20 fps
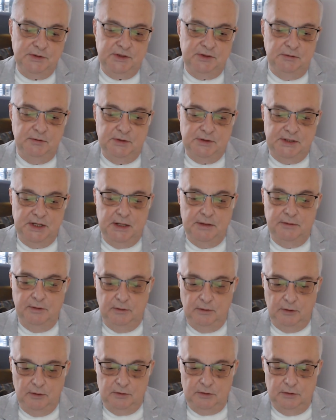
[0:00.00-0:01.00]
to attend the
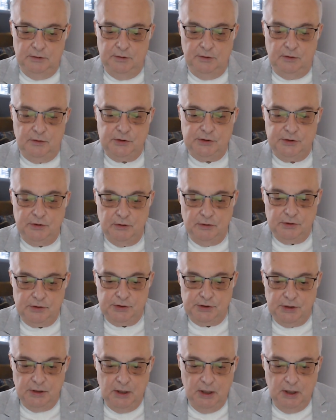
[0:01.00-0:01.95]
local Norskkurs,